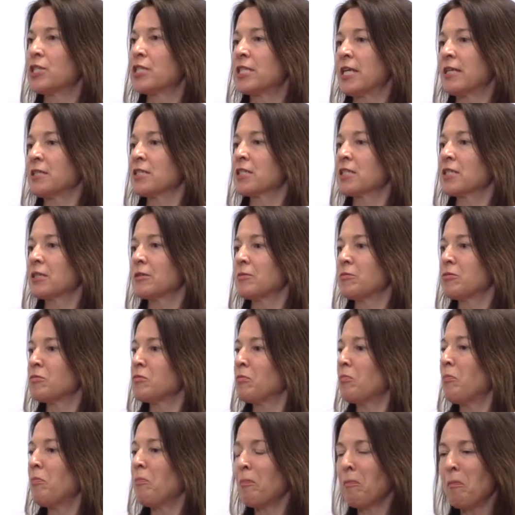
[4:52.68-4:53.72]
sense, because
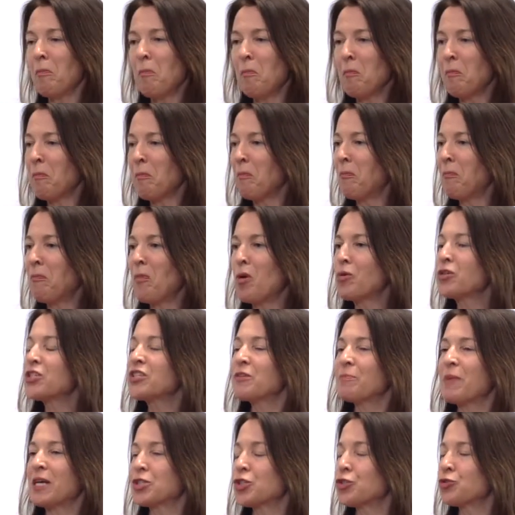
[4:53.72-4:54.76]
most
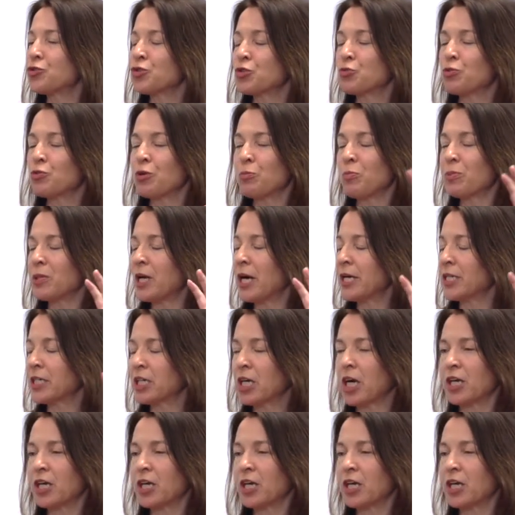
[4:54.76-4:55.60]
of my students will apply to